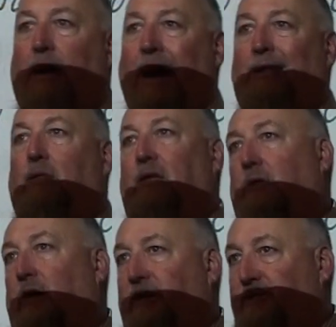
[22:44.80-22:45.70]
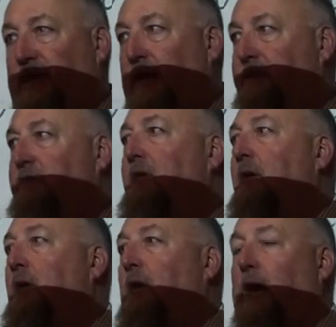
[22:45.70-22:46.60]
bodily contact,
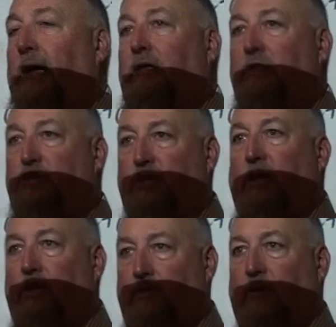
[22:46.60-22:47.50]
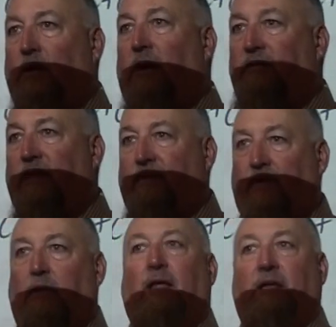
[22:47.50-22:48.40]
I initiated the contact
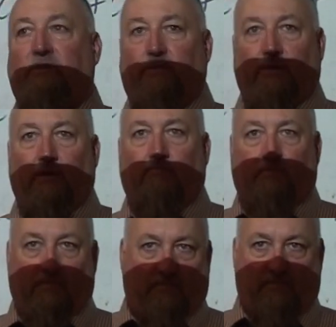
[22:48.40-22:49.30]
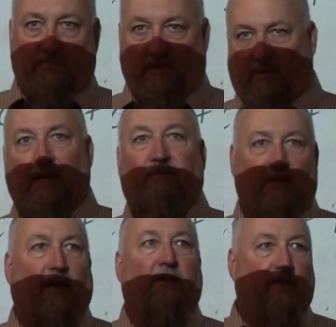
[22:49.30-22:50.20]
that led to you. You get
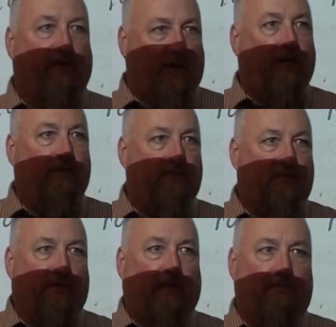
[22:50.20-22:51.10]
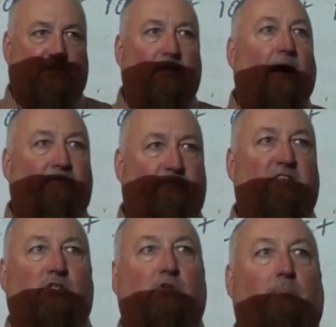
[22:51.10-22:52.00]
the idea, right? So it's not
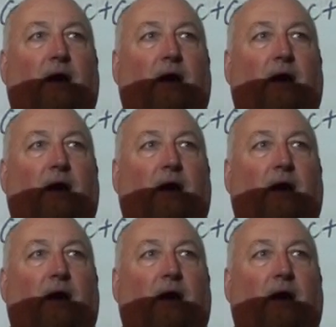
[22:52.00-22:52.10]
physical